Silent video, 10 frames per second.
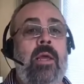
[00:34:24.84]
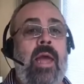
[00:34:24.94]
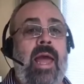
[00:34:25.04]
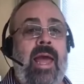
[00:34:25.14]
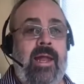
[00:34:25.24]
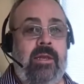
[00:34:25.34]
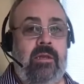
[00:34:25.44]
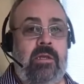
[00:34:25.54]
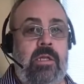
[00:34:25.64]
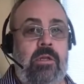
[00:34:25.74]

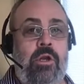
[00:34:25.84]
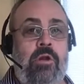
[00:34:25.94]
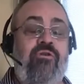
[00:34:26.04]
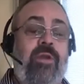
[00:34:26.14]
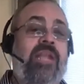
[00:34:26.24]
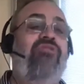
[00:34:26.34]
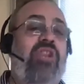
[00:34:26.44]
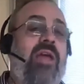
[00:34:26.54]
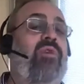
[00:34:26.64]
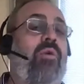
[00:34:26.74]
And, to each
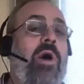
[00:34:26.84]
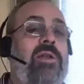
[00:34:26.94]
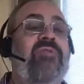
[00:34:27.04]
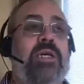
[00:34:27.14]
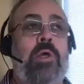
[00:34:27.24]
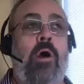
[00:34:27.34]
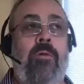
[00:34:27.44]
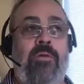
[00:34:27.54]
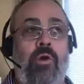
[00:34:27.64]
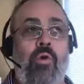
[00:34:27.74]
and every one of us
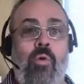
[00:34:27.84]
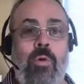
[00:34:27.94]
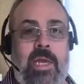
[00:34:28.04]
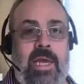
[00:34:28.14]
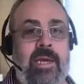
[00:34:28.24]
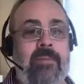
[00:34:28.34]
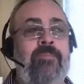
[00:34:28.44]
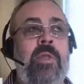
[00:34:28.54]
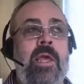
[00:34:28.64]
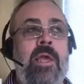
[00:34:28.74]
on the call here,
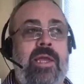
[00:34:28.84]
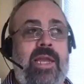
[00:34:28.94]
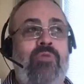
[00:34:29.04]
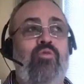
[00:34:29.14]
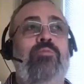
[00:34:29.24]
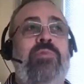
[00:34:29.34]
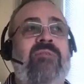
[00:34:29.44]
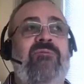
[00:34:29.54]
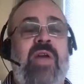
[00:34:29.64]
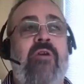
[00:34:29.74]
it would be
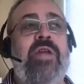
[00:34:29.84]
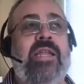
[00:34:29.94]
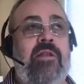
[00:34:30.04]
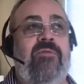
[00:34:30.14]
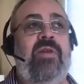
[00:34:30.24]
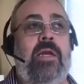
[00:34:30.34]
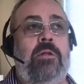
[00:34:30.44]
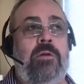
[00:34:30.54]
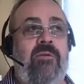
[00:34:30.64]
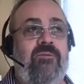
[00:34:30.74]
very
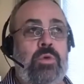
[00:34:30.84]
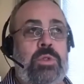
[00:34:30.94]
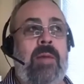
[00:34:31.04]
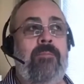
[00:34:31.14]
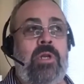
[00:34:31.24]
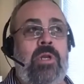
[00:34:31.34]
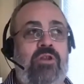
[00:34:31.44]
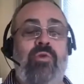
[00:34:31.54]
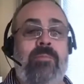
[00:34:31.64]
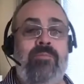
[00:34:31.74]
difficult for somebody
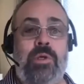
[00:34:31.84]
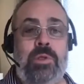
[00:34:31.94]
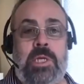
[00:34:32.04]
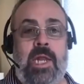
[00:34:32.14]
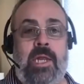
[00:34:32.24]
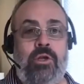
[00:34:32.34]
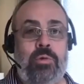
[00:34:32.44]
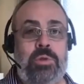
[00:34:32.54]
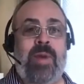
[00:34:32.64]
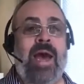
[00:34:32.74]
to impersonate
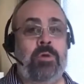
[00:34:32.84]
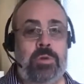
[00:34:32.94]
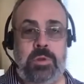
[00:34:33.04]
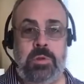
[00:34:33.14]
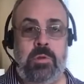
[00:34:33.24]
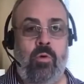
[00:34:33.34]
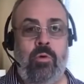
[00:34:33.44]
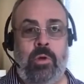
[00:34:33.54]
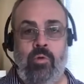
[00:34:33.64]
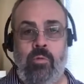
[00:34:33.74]
your spouse
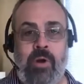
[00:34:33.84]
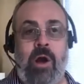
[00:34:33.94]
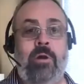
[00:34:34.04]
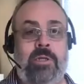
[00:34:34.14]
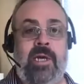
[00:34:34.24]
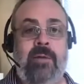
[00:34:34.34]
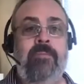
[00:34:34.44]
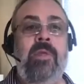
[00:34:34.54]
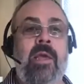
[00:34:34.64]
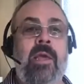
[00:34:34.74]
or your partner,
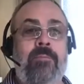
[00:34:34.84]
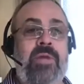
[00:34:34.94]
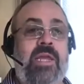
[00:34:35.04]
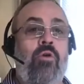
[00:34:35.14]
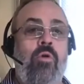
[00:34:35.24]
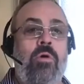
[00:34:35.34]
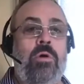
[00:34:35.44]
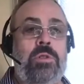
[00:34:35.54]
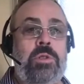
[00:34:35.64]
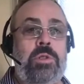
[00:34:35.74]

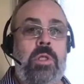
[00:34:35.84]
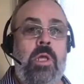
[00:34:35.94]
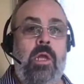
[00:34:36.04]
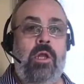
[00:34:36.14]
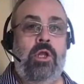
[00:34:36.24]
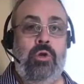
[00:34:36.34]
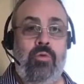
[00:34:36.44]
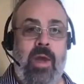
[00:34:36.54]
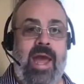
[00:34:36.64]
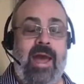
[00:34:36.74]
because
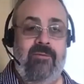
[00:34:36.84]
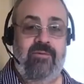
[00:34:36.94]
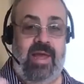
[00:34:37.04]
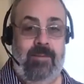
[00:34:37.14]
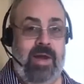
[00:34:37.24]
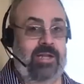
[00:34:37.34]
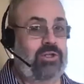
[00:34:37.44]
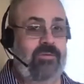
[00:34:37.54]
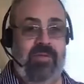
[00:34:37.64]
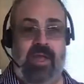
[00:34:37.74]
you have a
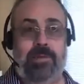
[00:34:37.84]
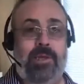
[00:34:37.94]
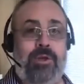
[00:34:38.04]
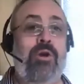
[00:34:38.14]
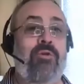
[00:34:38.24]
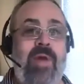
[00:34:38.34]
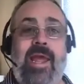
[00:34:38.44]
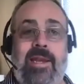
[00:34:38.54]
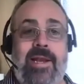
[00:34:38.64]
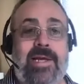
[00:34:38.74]
bunch of things that you can
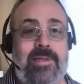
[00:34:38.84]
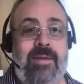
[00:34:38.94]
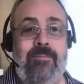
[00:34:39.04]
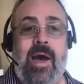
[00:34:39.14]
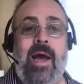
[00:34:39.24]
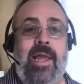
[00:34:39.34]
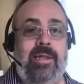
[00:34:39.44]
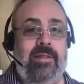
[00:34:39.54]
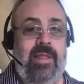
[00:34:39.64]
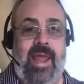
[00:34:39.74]
recognize them by,
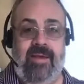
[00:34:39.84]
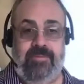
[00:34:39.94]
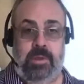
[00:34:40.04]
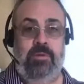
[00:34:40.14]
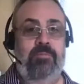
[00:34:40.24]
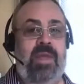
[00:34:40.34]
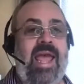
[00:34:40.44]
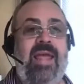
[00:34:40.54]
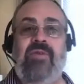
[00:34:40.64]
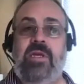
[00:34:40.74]
and they have certain
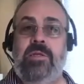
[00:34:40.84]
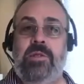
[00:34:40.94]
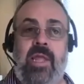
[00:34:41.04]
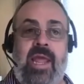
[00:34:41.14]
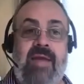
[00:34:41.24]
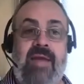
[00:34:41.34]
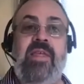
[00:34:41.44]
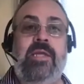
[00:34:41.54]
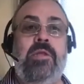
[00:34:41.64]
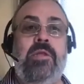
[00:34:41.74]
behaviors, and they have
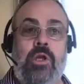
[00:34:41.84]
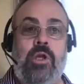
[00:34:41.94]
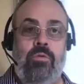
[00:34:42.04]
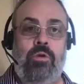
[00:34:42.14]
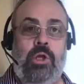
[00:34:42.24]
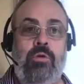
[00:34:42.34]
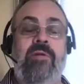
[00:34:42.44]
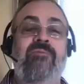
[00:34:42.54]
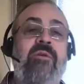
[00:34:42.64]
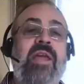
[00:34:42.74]
things that you
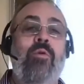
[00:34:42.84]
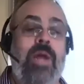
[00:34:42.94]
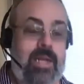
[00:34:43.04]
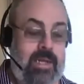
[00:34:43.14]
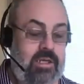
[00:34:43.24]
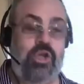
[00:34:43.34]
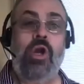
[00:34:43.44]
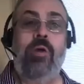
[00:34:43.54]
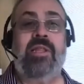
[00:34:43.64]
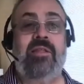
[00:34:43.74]
can very quickly
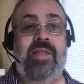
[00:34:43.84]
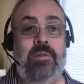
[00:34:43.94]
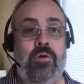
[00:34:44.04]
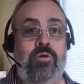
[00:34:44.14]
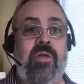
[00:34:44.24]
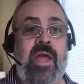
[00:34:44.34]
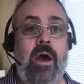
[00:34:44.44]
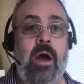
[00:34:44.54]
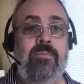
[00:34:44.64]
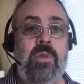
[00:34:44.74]
determine that that's not who they are.